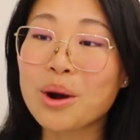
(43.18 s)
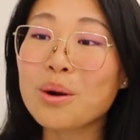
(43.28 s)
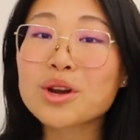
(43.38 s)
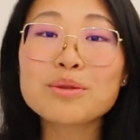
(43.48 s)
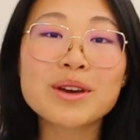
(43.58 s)

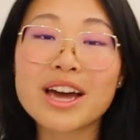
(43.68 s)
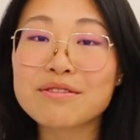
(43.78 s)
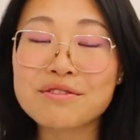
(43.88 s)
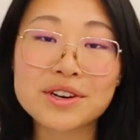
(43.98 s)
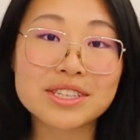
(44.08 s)
or you may
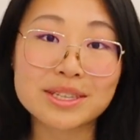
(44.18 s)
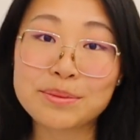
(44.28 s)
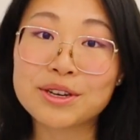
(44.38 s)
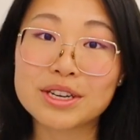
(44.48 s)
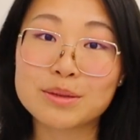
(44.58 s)
have a very
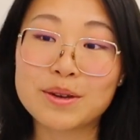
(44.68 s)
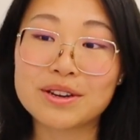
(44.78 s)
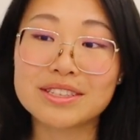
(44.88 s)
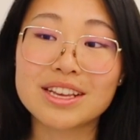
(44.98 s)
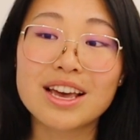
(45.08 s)
similar
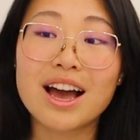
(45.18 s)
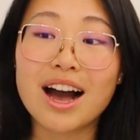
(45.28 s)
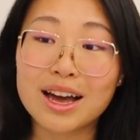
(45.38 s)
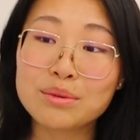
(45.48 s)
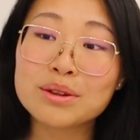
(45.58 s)
experience.
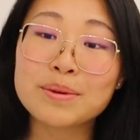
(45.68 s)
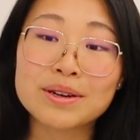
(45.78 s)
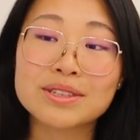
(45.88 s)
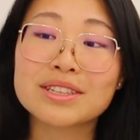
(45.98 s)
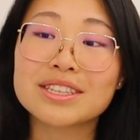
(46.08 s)
I would
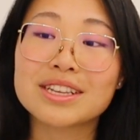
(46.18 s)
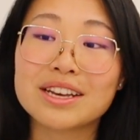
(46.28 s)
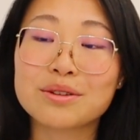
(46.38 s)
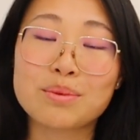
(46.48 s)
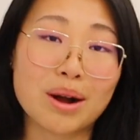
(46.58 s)
personally
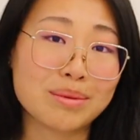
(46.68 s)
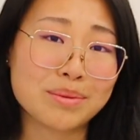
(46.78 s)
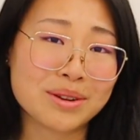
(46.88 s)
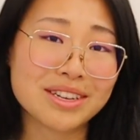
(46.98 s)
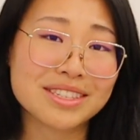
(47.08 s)
say they're probably
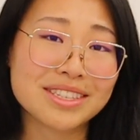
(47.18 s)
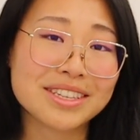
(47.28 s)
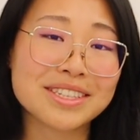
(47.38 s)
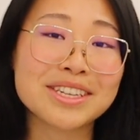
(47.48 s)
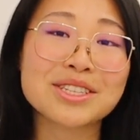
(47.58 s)
pretty
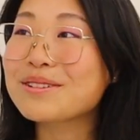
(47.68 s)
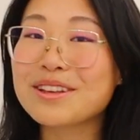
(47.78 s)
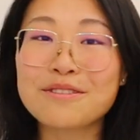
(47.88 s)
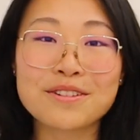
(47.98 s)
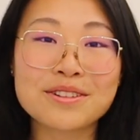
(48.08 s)
consistent.
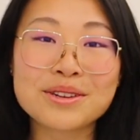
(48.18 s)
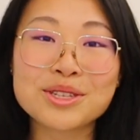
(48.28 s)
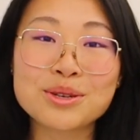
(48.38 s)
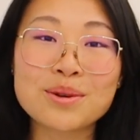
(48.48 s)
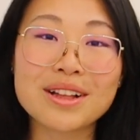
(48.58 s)
Without further
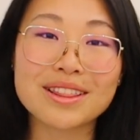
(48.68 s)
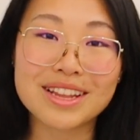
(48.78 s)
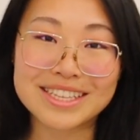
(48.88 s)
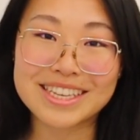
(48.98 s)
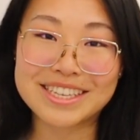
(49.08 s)
ado,
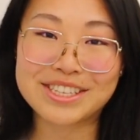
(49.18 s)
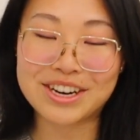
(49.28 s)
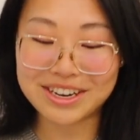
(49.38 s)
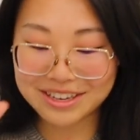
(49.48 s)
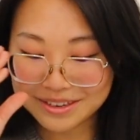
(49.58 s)
let's get
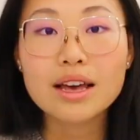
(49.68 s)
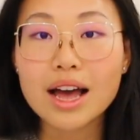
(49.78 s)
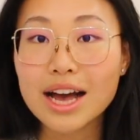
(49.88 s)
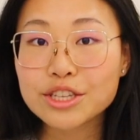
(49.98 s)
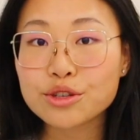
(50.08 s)
started.
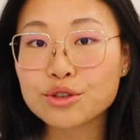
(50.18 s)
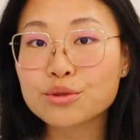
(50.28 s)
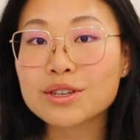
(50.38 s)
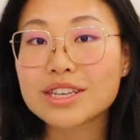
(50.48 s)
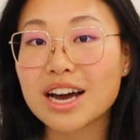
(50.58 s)
As
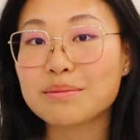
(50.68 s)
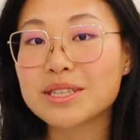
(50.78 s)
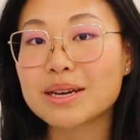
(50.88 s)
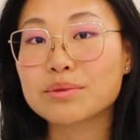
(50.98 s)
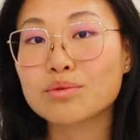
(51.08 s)
usual,
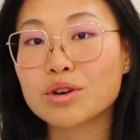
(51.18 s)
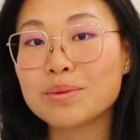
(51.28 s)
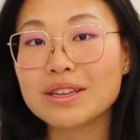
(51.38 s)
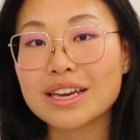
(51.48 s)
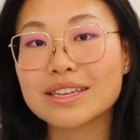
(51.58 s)
timestamps will
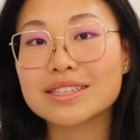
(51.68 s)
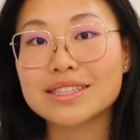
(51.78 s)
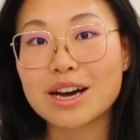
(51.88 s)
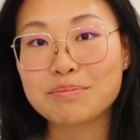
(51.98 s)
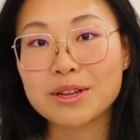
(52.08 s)
be linked
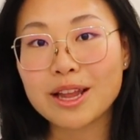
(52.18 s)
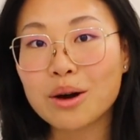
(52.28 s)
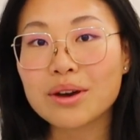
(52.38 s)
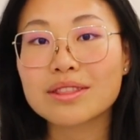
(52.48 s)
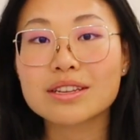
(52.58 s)
down
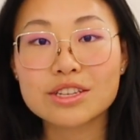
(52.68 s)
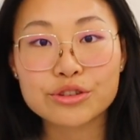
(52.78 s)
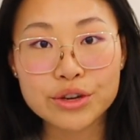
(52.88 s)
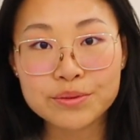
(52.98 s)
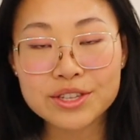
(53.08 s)
below in the
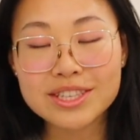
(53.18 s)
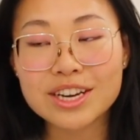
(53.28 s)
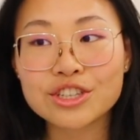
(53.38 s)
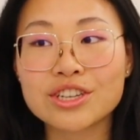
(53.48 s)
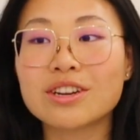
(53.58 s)
description
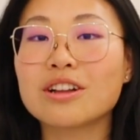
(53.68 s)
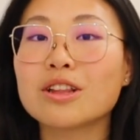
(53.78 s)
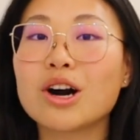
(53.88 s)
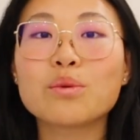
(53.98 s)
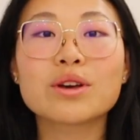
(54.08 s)
section,
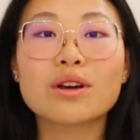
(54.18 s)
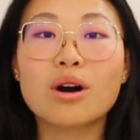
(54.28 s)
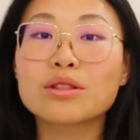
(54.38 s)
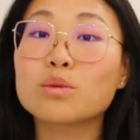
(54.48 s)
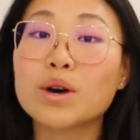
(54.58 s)
along with
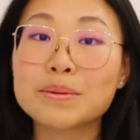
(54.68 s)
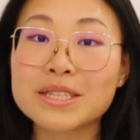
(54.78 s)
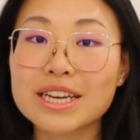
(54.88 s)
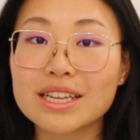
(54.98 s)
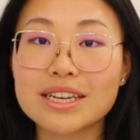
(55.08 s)
all the
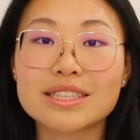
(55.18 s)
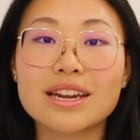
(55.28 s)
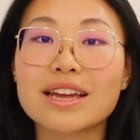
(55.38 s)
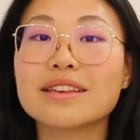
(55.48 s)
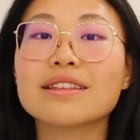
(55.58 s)
website links
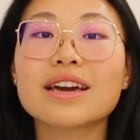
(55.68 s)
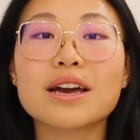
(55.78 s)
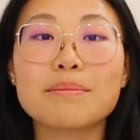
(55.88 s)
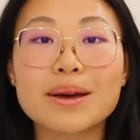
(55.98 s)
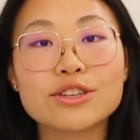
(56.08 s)
and anything
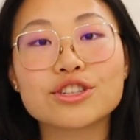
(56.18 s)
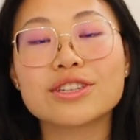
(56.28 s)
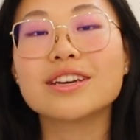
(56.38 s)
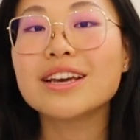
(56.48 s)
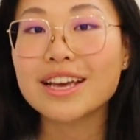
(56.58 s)
I mention